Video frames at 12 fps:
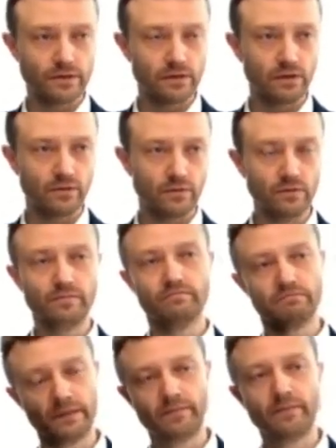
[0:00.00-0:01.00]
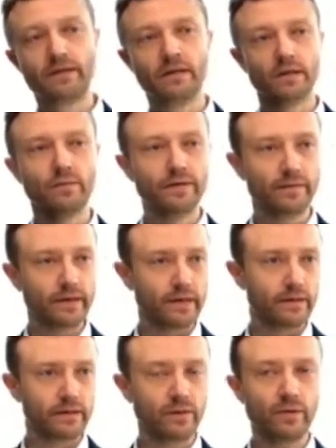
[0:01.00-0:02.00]
loan. Or yeah, in
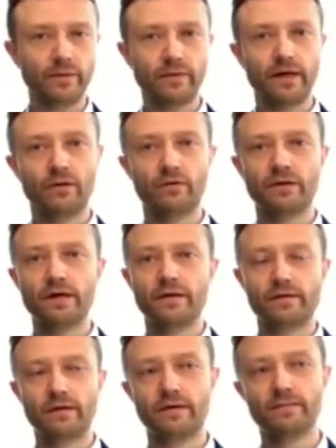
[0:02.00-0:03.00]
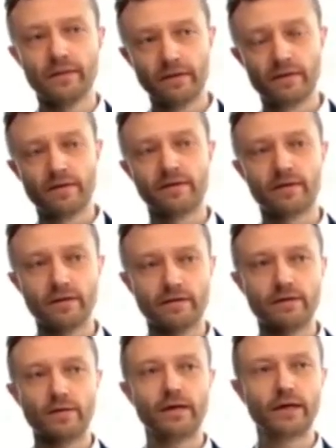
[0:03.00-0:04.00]
one way or another,
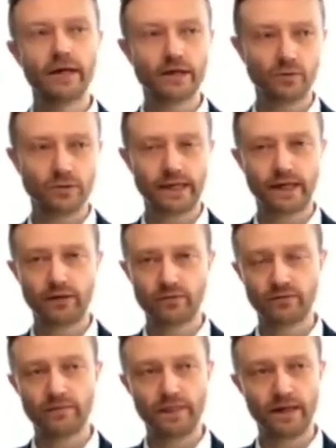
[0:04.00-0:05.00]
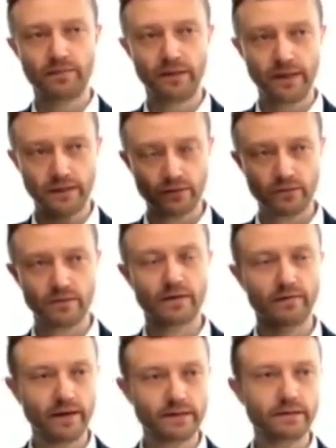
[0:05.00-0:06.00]
the obligation was kind of updated or
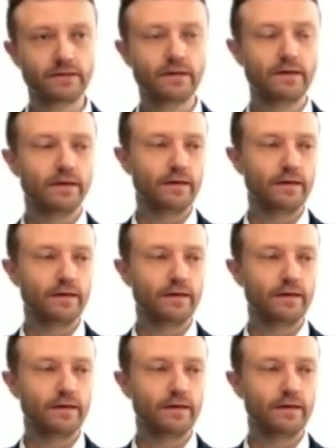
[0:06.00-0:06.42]
novated,